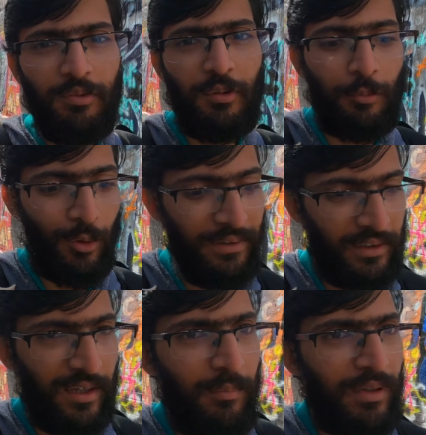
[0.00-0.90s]
will be some
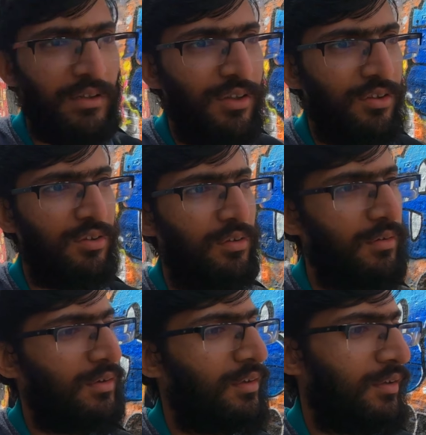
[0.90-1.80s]
quiet time in this
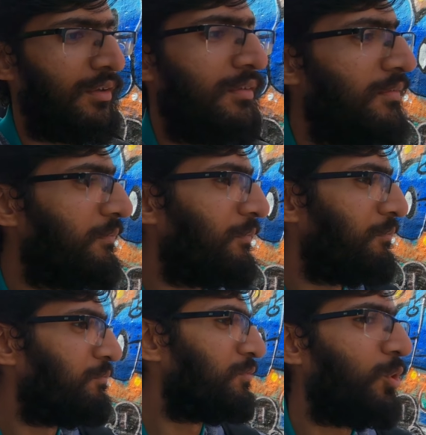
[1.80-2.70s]

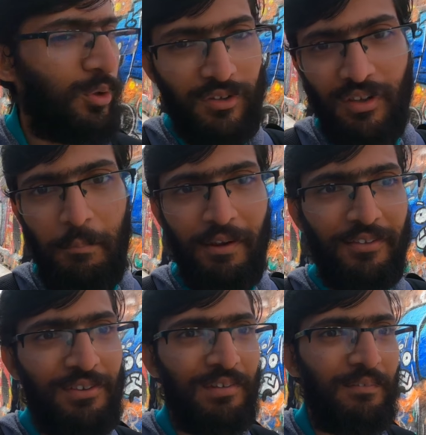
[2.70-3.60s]
touristy
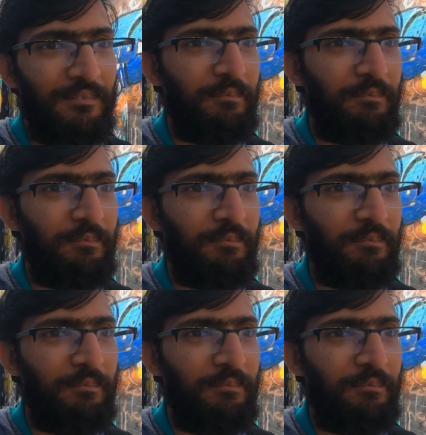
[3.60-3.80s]
place.